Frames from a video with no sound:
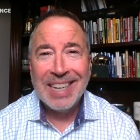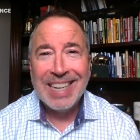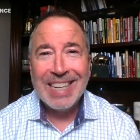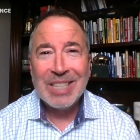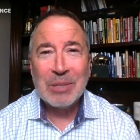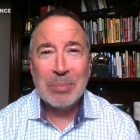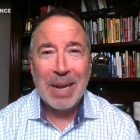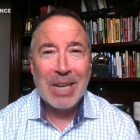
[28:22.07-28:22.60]

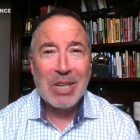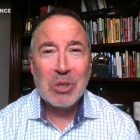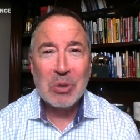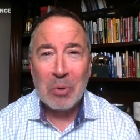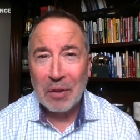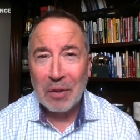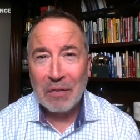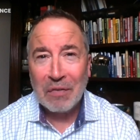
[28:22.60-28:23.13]
is make
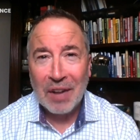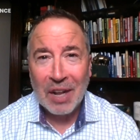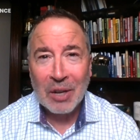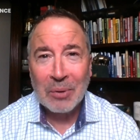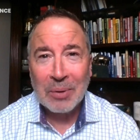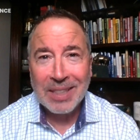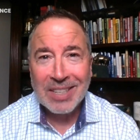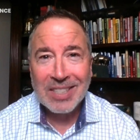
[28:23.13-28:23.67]
sure they're
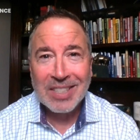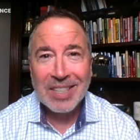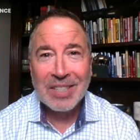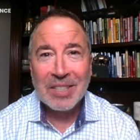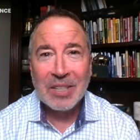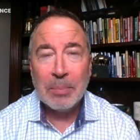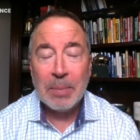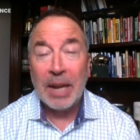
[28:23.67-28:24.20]
following the
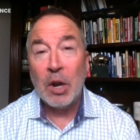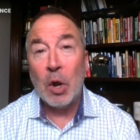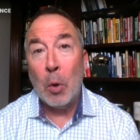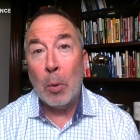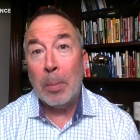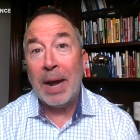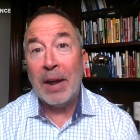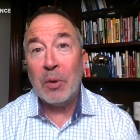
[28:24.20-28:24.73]
system. And oh,
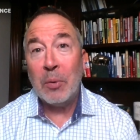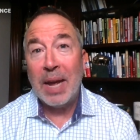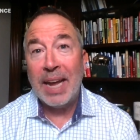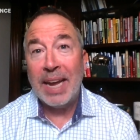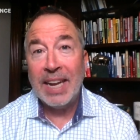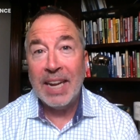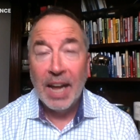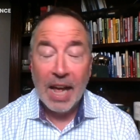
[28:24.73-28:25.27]
by the
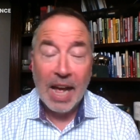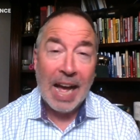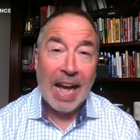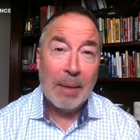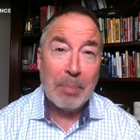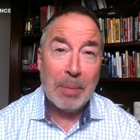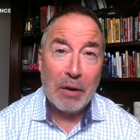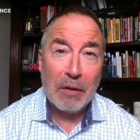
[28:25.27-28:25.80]
way,
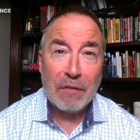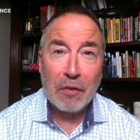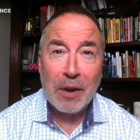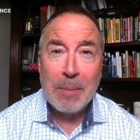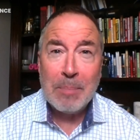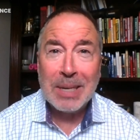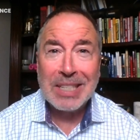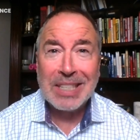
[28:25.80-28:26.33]
I'm their
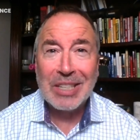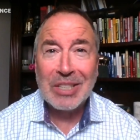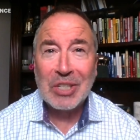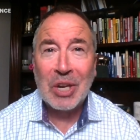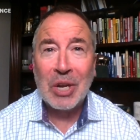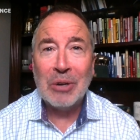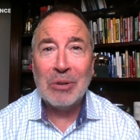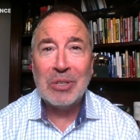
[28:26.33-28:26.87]
free business
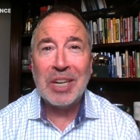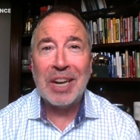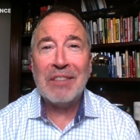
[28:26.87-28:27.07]
coach mm-hmm.